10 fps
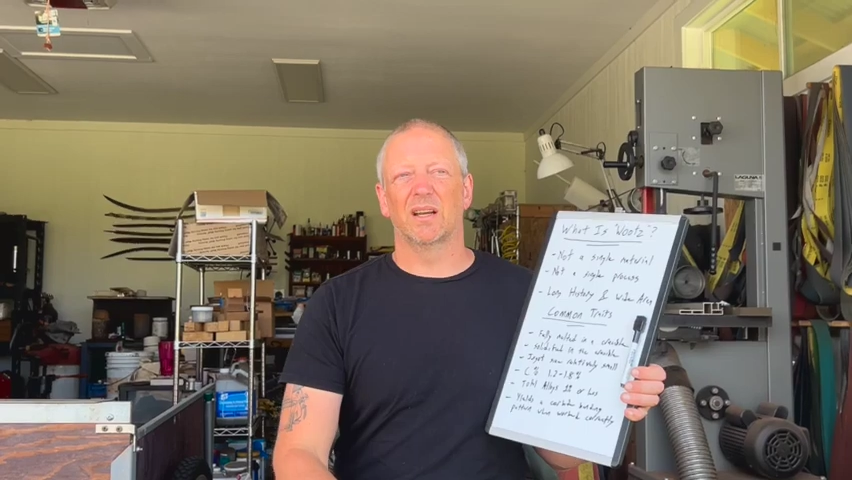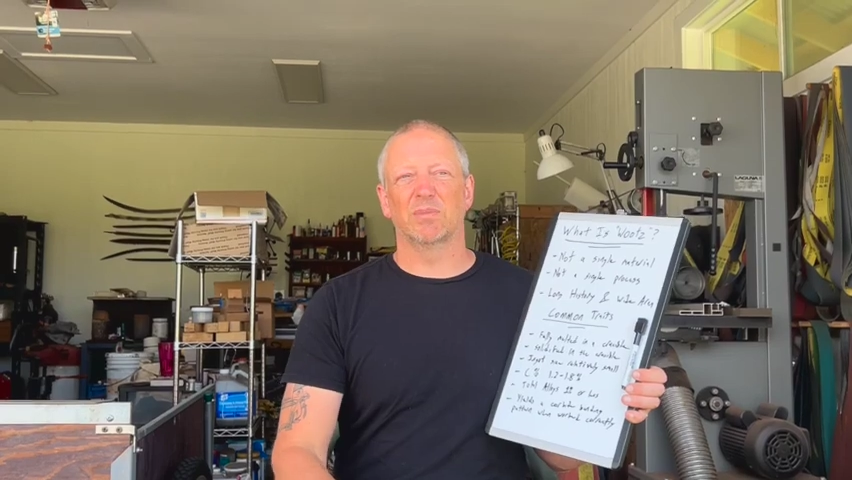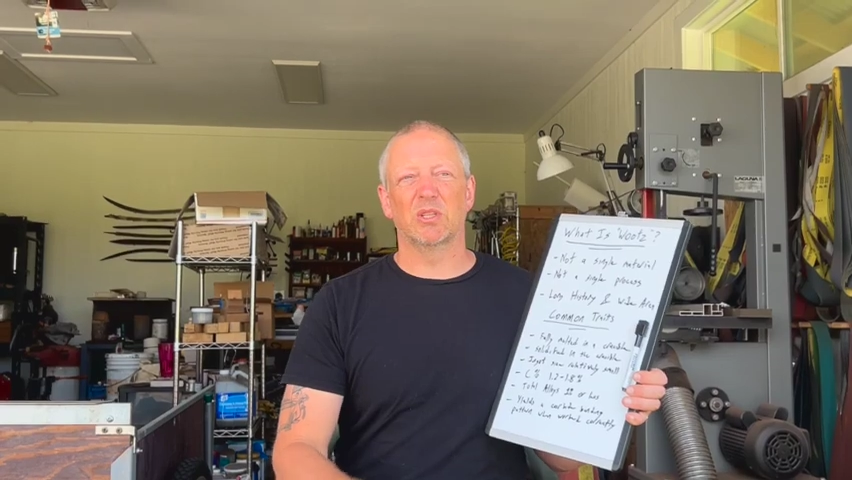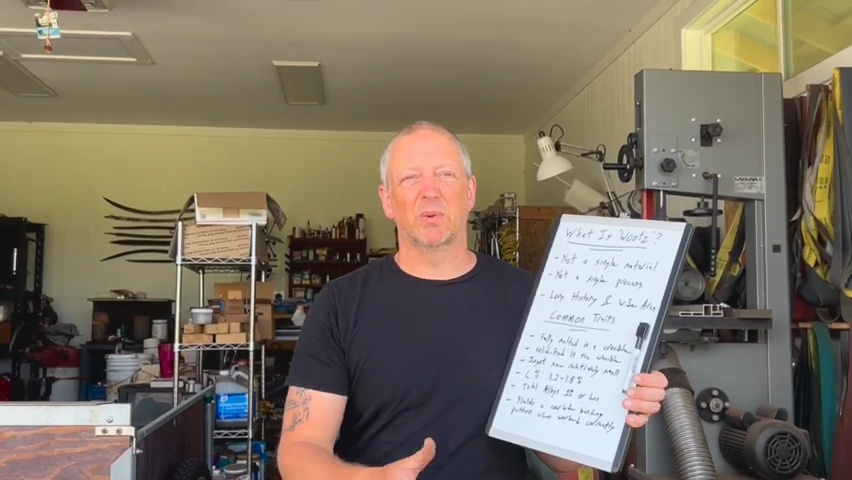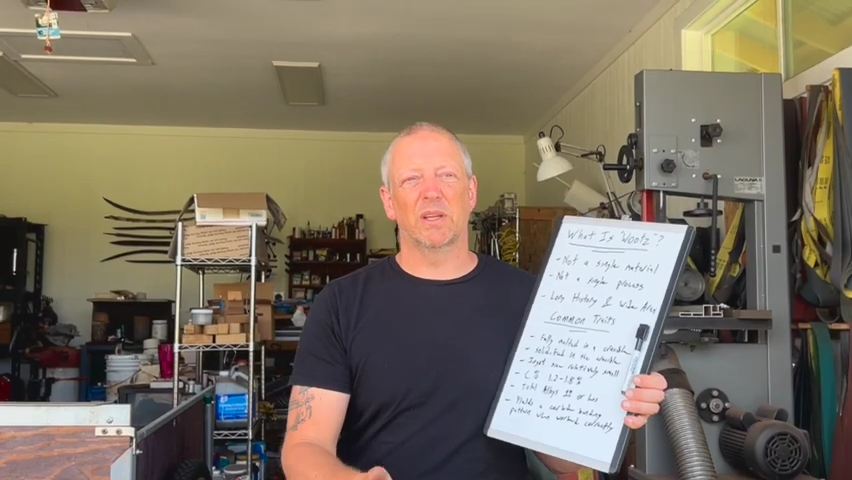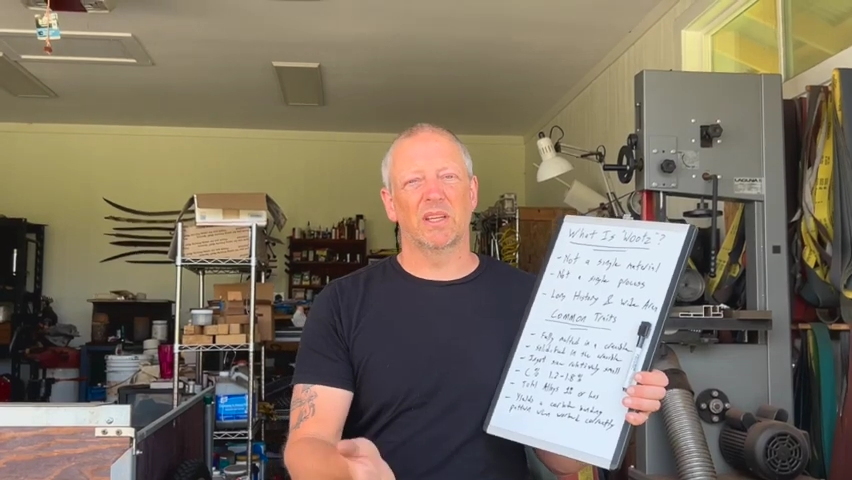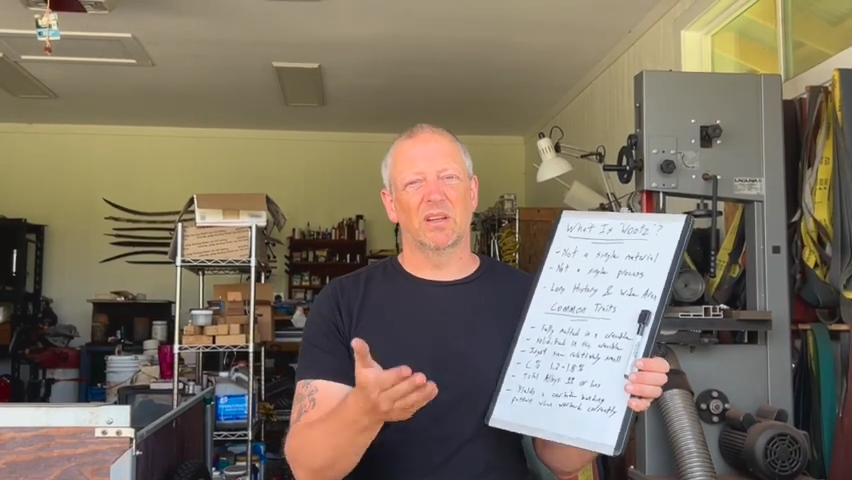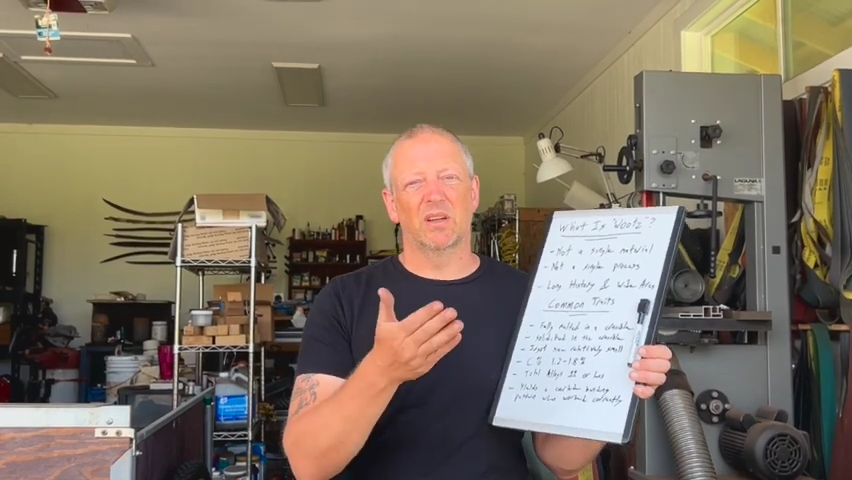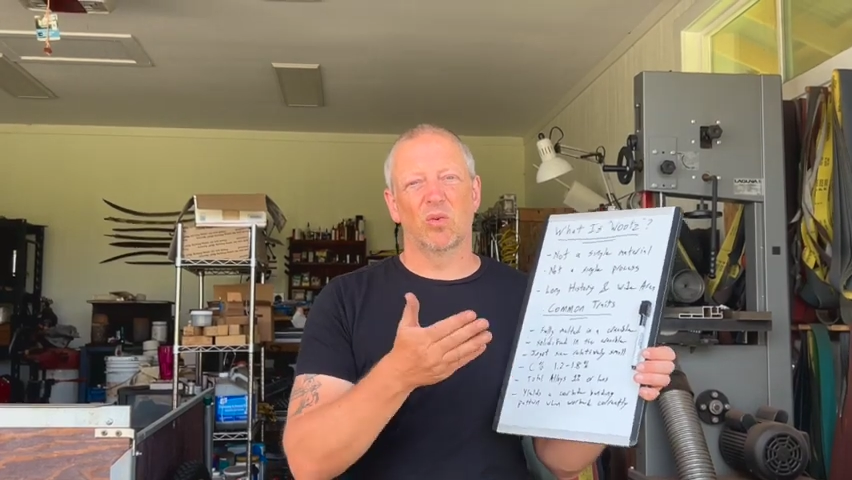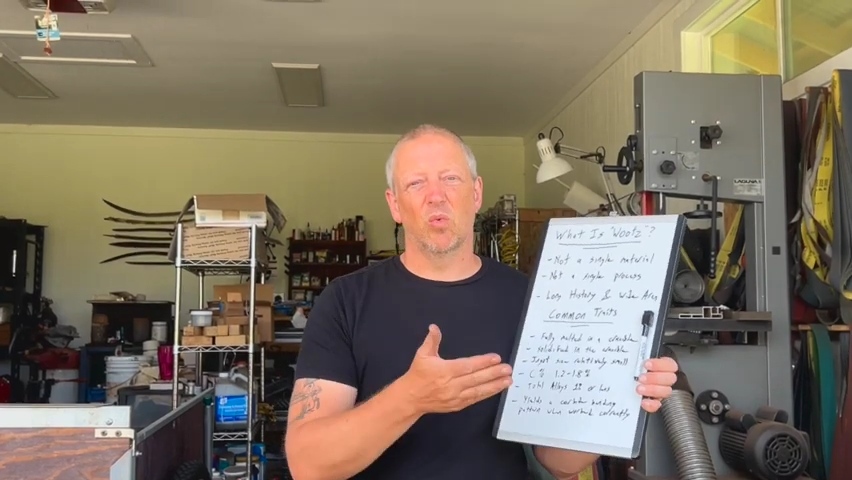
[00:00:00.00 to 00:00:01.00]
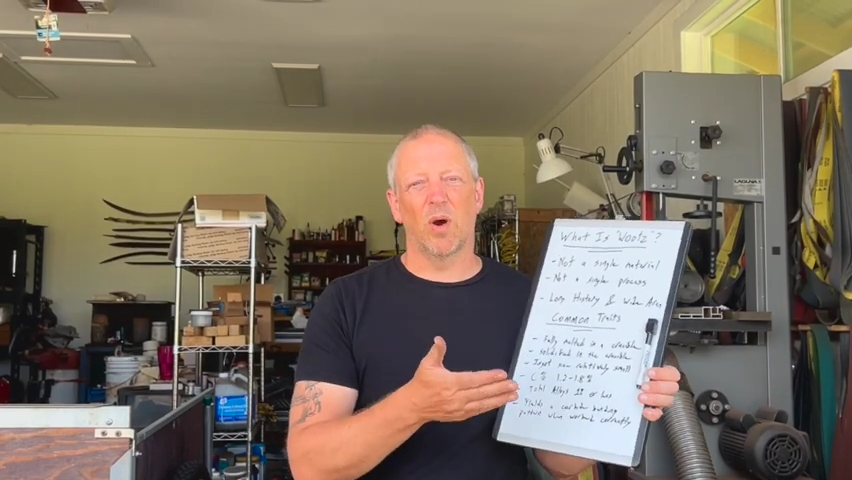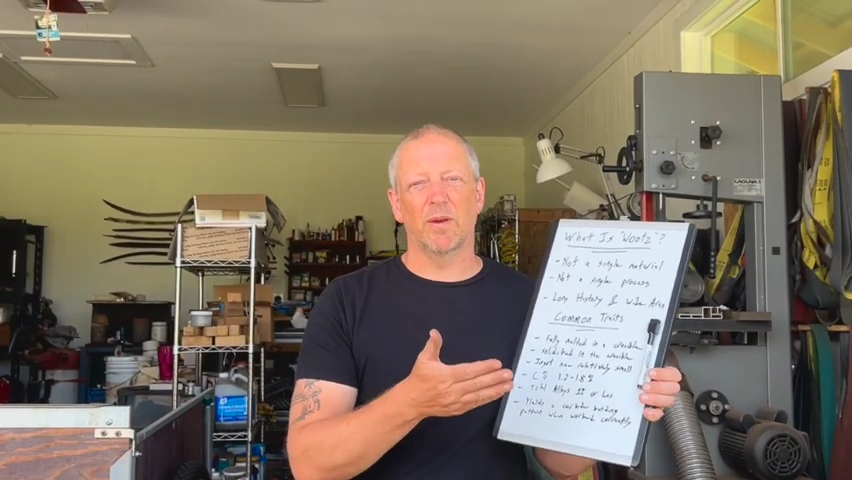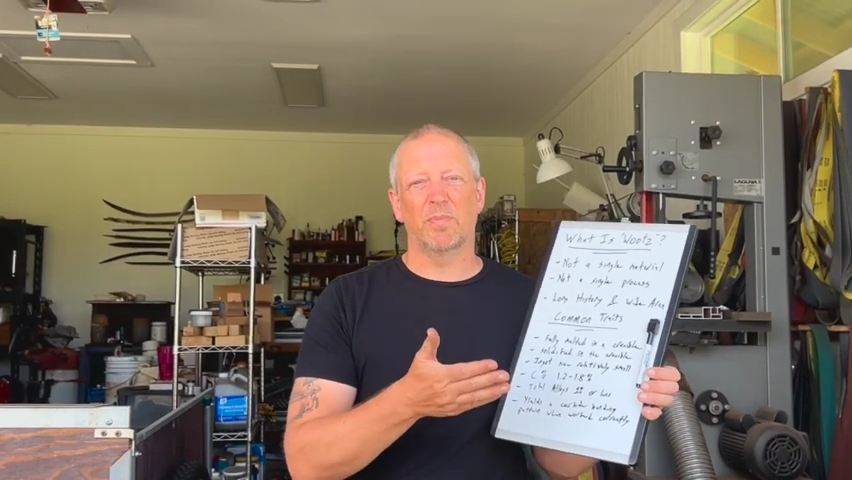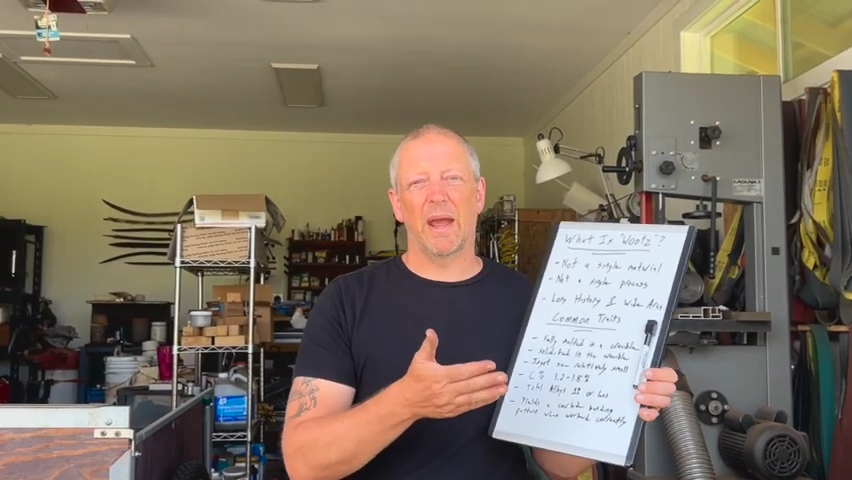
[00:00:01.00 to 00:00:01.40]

between 1